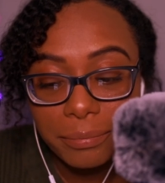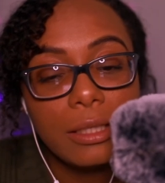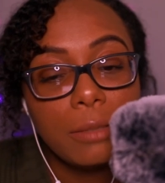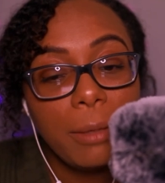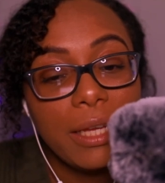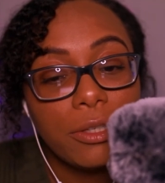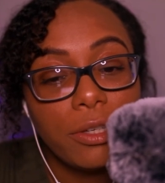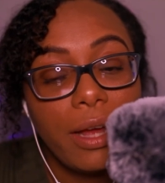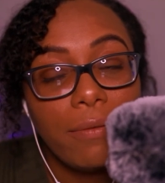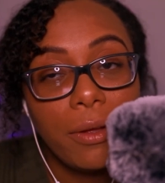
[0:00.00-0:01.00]
Space
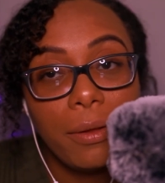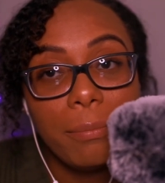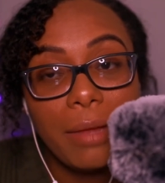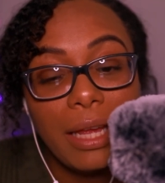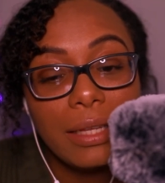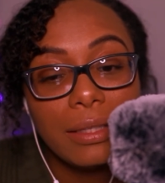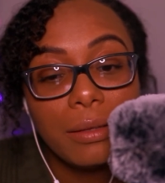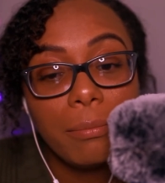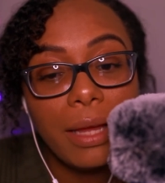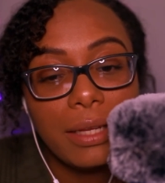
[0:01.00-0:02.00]
travel makes
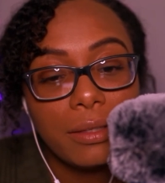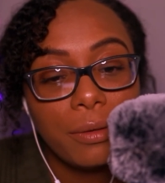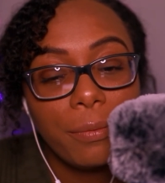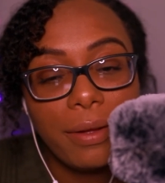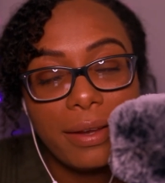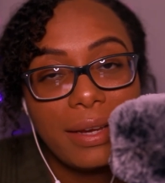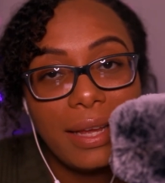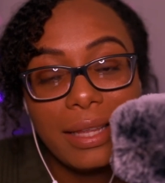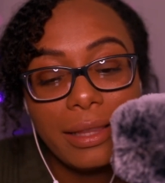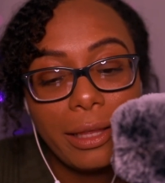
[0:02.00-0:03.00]
mice run
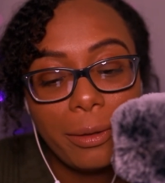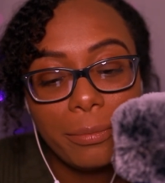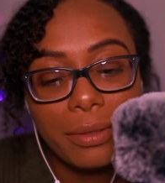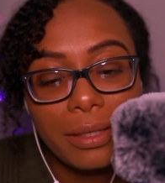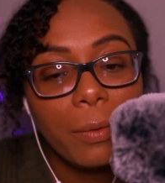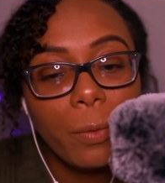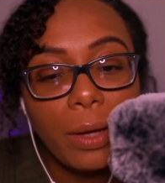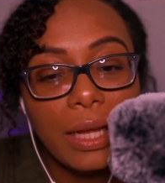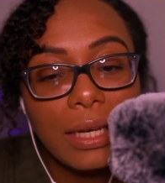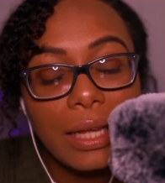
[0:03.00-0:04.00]
in loops.
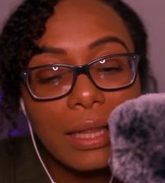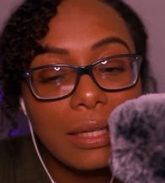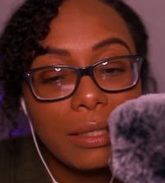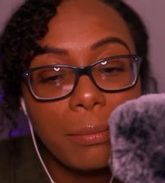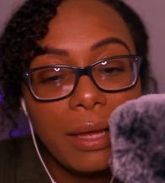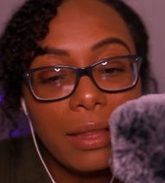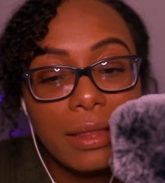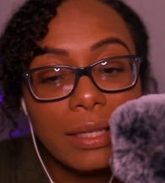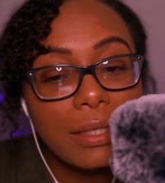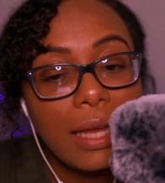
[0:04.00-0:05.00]
Queen Elizabeth
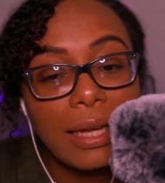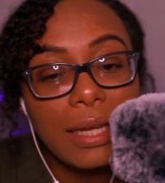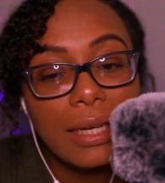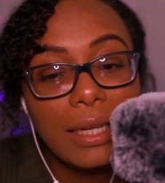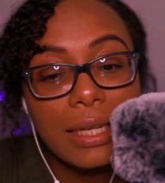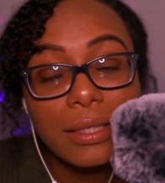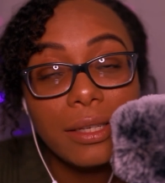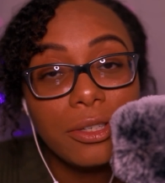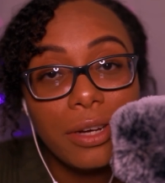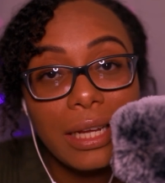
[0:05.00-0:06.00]
II is a
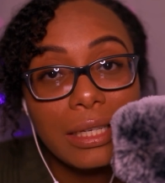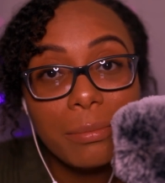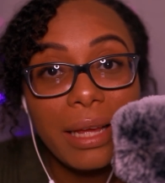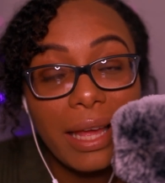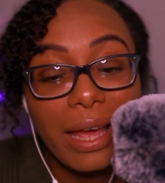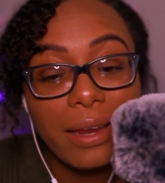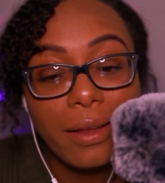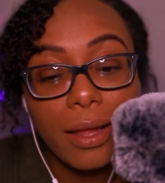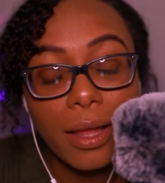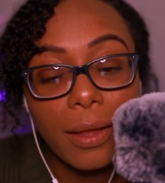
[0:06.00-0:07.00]
trained
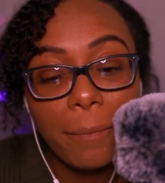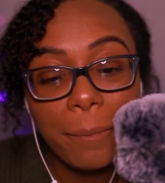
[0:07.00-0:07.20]
mechanic.